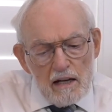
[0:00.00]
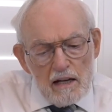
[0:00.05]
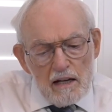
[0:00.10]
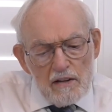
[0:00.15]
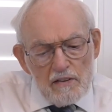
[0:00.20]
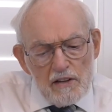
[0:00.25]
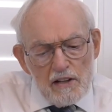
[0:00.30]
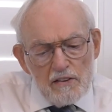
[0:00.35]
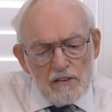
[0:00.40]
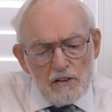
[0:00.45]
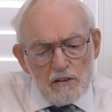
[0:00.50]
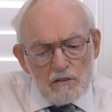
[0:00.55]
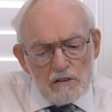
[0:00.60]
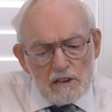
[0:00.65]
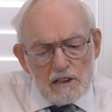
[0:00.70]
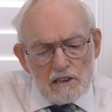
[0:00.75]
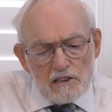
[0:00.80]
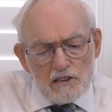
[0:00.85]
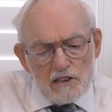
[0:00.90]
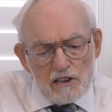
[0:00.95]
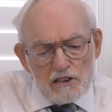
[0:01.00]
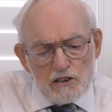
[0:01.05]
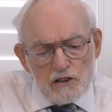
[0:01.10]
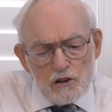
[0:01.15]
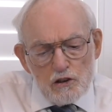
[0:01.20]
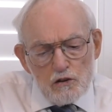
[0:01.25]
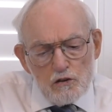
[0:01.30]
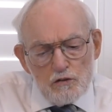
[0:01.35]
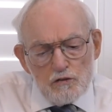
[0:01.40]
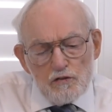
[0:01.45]
Then there is the
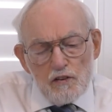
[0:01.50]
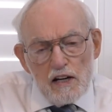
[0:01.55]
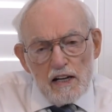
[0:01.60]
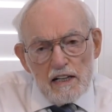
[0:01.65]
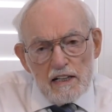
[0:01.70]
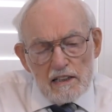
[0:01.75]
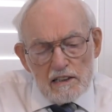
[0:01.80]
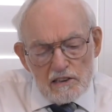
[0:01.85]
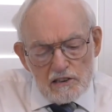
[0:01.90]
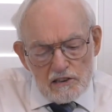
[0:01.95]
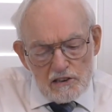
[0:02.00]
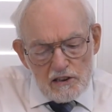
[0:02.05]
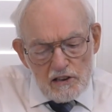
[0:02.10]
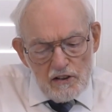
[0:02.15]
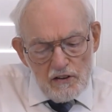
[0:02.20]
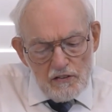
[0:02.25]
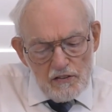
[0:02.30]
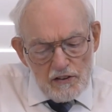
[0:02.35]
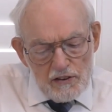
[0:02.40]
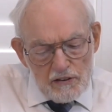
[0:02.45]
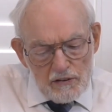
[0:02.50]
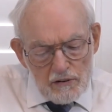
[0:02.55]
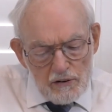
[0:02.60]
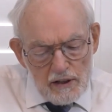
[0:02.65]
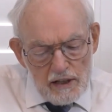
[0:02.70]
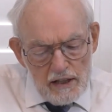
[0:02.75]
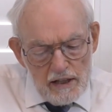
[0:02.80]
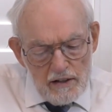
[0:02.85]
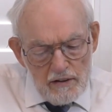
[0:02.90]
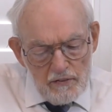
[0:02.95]
2-phase
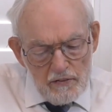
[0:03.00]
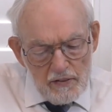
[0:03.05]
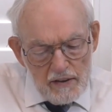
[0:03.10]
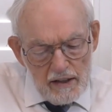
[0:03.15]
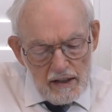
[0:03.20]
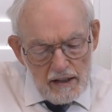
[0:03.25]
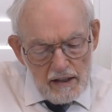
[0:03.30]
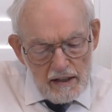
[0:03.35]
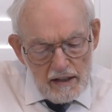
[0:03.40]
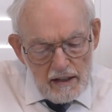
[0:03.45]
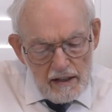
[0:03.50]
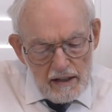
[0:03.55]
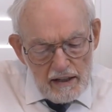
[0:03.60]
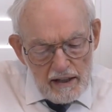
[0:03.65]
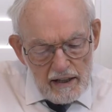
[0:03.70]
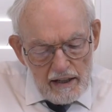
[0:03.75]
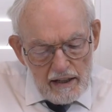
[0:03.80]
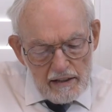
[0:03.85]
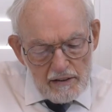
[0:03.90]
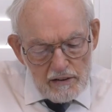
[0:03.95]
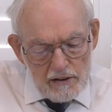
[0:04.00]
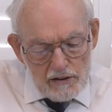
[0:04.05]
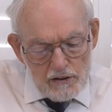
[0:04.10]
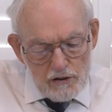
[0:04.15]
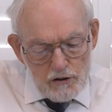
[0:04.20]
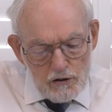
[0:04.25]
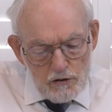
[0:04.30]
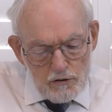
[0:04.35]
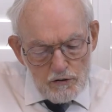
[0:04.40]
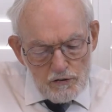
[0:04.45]
theory, and the
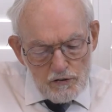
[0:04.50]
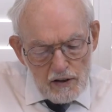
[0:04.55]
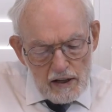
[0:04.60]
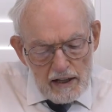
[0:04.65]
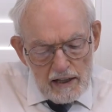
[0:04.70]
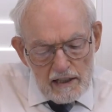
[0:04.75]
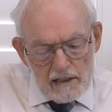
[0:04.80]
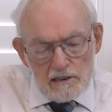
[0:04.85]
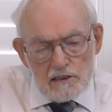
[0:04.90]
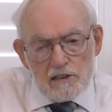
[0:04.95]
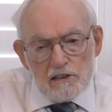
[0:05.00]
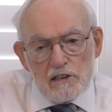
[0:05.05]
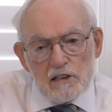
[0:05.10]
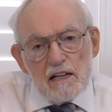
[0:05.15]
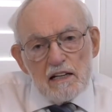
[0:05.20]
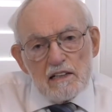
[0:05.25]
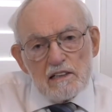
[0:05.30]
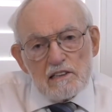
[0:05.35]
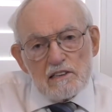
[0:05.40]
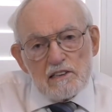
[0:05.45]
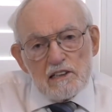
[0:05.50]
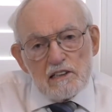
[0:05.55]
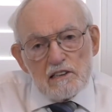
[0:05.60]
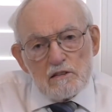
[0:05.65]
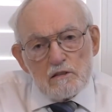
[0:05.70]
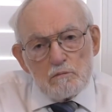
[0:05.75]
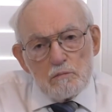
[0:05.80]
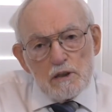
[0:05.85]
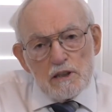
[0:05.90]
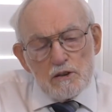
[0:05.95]
2-phase is
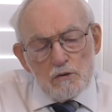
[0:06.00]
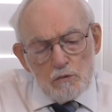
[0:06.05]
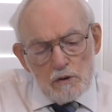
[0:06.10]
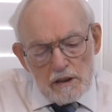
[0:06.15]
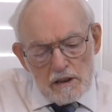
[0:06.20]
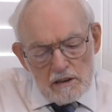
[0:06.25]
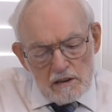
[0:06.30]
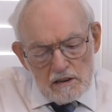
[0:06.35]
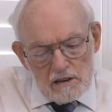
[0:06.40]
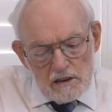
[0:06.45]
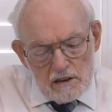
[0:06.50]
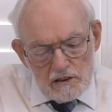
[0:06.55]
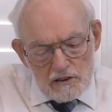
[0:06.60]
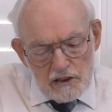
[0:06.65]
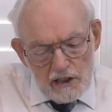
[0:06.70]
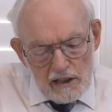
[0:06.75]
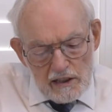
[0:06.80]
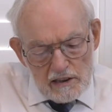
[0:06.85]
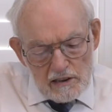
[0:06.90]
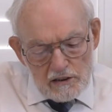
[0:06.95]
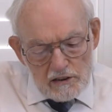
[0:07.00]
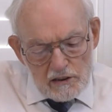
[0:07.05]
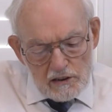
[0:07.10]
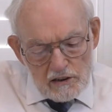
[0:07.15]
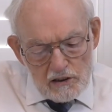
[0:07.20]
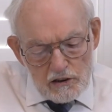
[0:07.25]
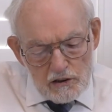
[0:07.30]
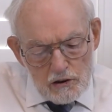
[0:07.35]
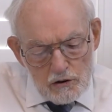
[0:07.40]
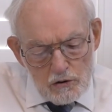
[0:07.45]
that between
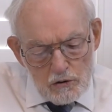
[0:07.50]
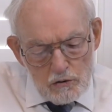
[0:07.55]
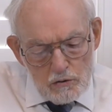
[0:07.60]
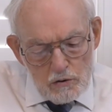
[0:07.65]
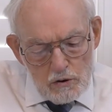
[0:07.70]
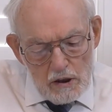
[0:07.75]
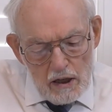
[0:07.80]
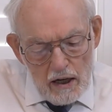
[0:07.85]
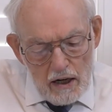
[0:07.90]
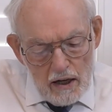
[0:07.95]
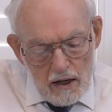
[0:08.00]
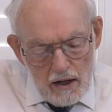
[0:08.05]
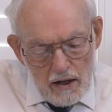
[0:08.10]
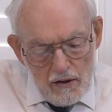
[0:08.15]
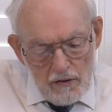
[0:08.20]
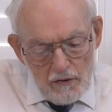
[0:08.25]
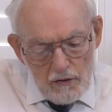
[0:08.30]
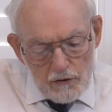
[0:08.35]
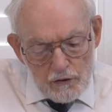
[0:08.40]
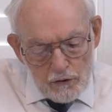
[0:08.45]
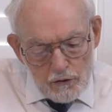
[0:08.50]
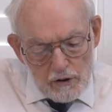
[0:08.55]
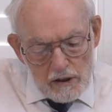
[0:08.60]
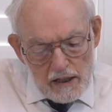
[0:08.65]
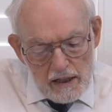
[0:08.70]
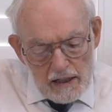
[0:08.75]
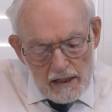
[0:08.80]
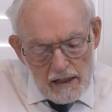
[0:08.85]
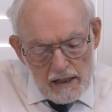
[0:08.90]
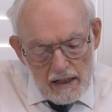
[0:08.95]
Genesis
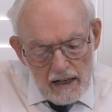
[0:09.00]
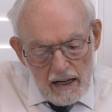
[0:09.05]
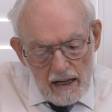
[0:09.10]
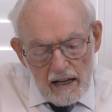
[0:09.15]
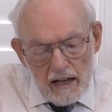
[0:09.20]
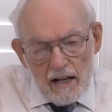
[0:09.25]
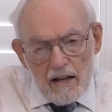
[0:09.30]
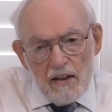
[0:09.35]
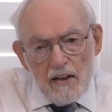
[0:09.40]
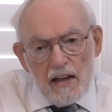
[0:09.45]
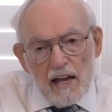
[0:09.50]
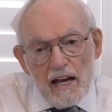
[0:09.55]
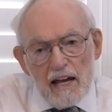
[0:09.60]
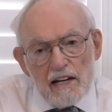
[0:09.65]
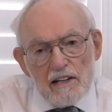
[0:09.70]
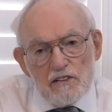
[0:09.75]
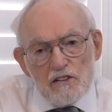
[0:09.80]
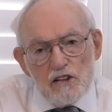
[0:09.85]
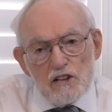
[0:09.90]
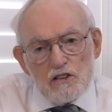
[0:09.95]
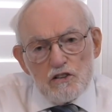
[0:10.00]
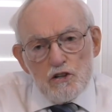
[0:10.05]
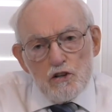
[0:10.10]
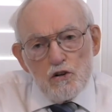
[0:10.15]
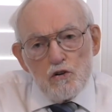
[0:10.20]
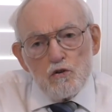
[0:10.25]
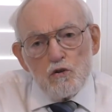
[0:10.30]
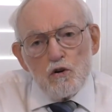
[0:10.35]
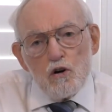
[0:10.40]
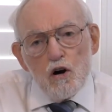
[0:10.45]
2:3 and
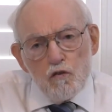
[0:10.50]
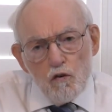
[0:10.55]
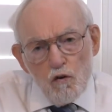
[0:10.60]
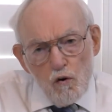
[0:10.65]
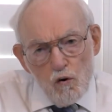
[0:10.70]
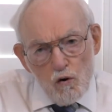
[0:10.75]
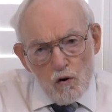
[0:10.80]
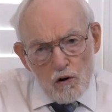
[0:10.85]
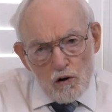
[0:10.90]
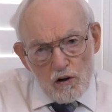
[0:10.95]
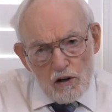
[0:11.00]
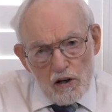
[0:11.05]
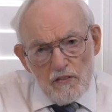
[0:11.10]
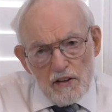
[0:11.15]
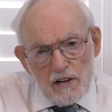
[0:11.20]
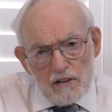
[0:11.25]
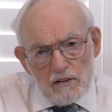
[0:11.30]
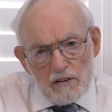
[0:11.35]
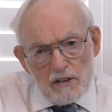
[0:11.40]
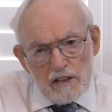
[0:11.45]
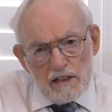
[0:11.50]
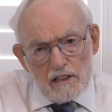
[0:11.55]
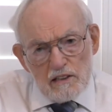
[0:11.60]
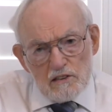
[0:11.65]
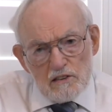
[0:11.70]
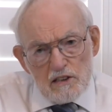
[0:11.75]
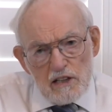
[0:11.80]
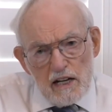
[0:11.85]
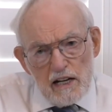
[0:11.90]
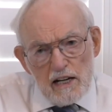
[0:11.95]
2:4, there
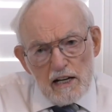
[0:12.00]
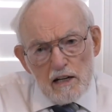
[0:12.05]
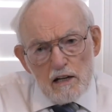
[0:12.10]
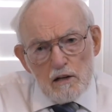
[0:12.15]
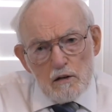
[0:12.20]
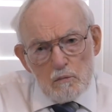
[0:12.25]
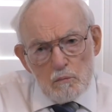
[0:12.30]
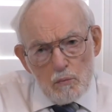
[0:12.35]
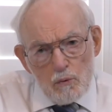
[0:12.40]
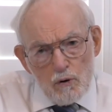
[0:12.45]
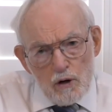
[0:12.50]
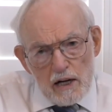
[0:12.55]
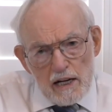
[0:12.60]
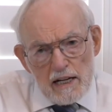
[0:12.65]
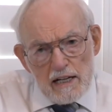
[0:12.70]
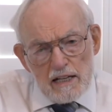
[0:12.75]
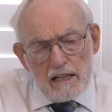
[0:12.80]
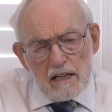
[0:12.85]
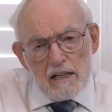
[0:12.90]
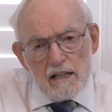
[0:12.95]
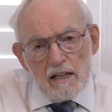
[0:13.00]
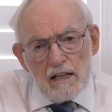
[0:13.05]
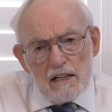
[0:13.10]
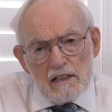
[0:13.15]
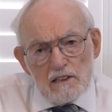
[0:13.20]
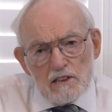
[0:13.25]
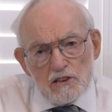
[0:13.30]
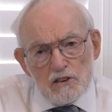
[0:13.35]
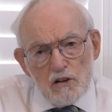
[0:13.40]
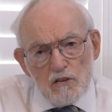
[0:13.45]
is a break,
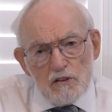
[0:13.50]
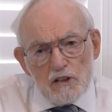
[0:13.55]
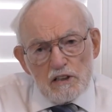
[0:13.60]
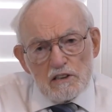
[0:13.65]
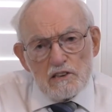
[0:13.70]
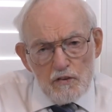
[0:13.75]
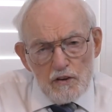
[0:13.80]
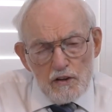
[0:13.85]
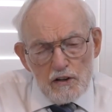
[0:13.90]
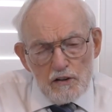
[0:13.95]
so that the